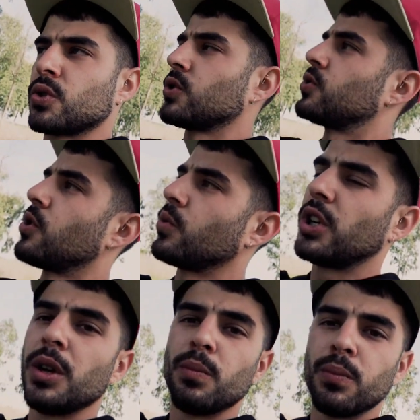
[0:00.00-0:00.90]
So
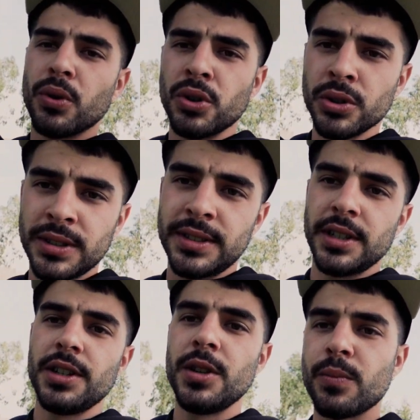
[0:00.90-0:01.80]
Kibbutz
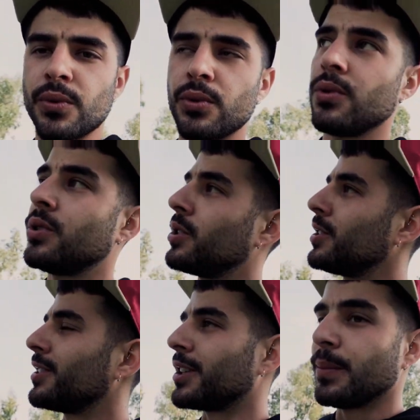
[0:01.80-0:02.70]
in Hebrew,
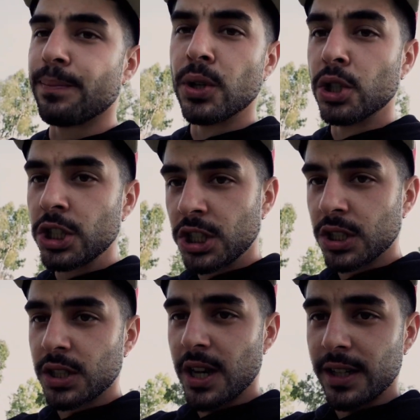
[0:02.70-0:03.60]

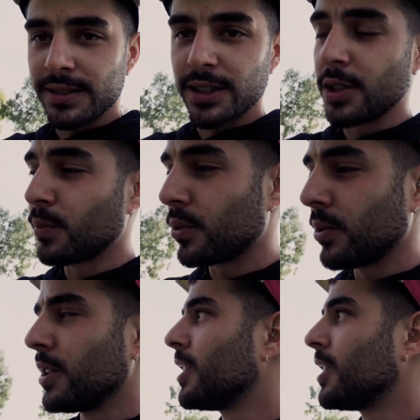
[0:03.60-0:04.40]
Kibbutz, guys, in Hebrew,